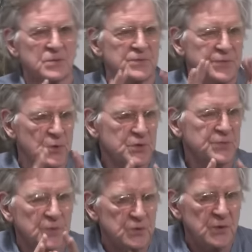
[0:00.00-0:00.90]
so the
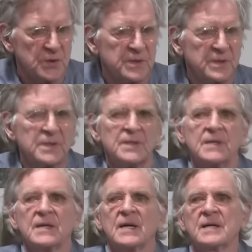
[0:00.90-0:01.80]
force for good,
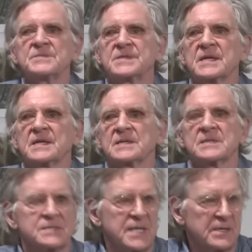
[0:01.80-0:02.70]
I'm saying,
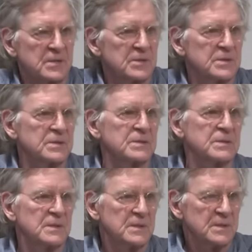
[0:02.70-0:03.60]
is a
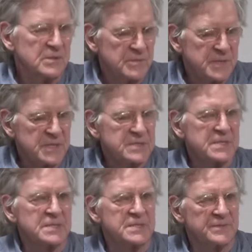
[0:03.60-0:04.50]
secular,
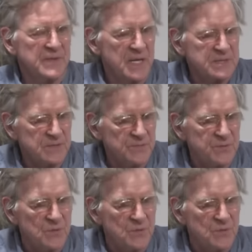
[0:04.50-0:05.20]
humanistic, civilizing